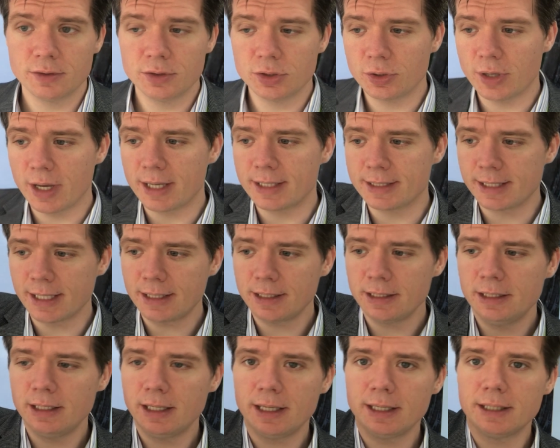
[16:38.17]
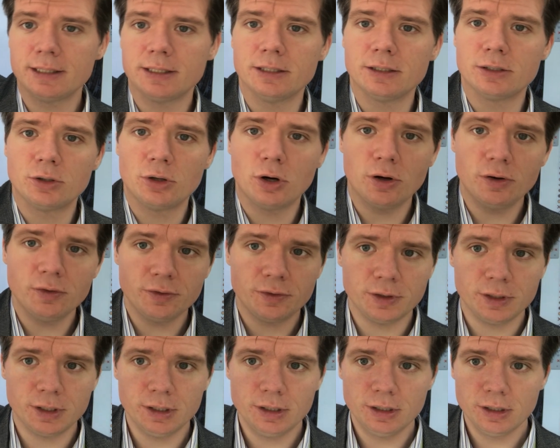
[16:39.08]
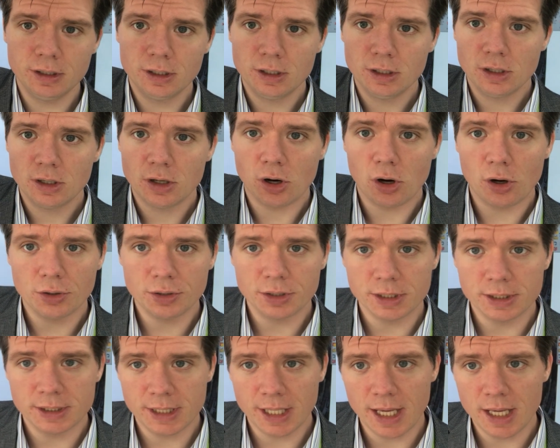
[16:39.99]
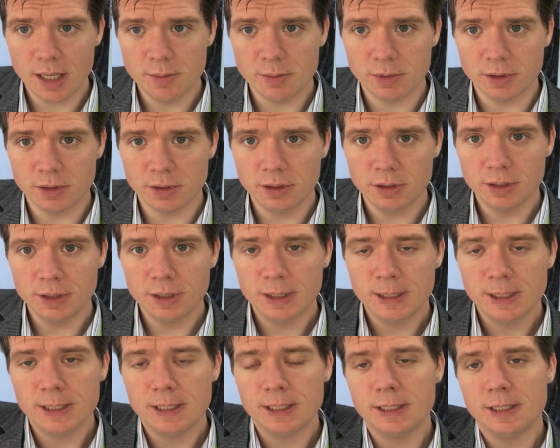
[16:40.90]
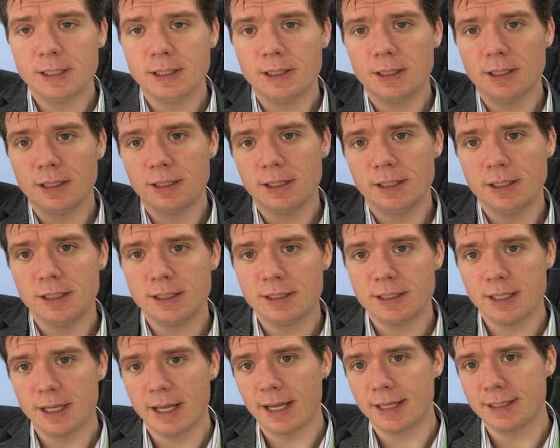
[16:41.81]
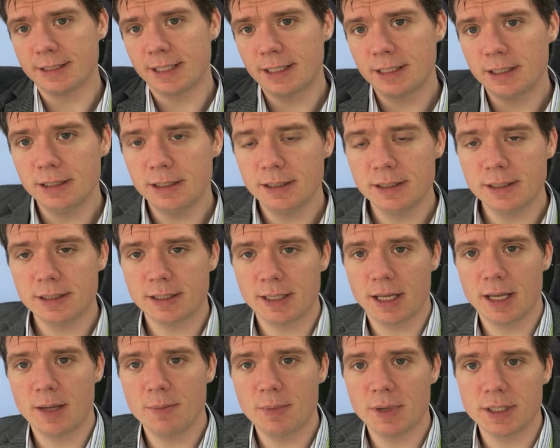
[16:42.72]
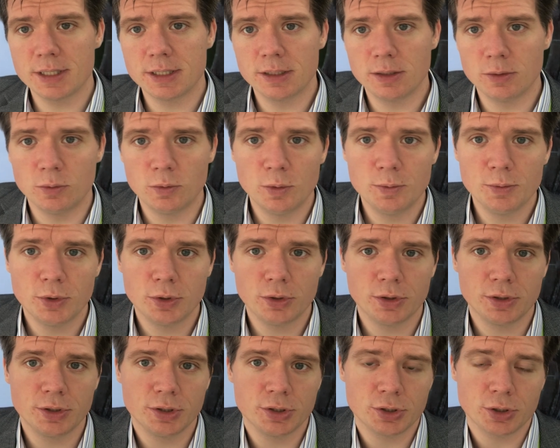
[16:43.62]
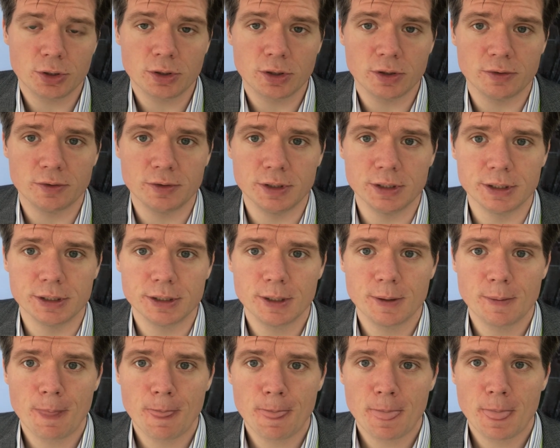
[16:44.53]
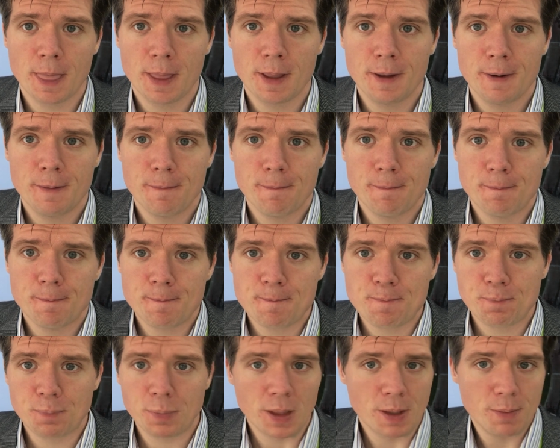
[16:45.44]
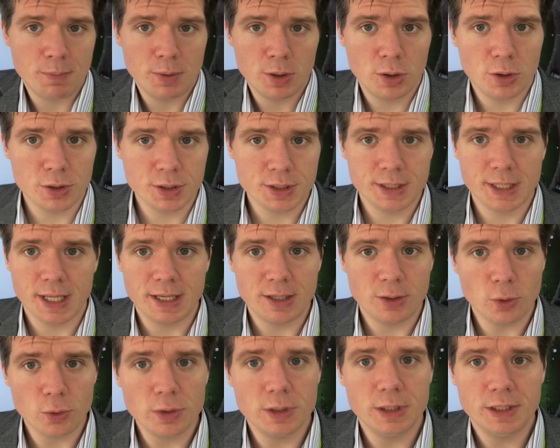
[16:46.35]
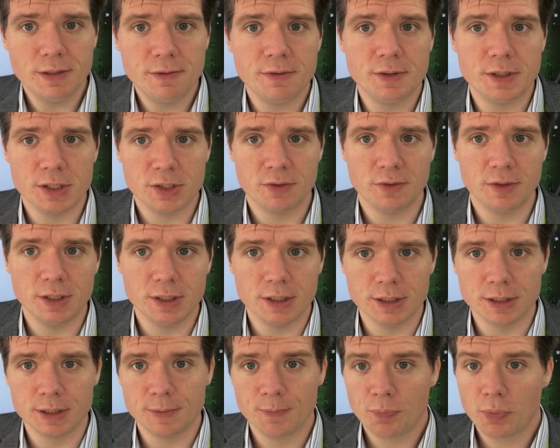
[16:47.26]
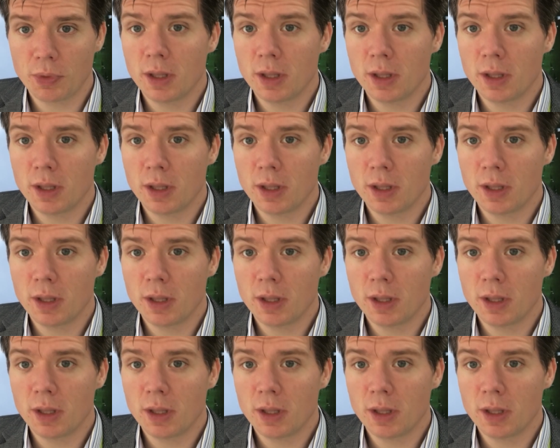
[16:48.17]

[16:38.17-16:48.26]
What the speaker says: So exactly like the coffee on the table is exactly the same as the woman on the soccer field, because they don't leave this field.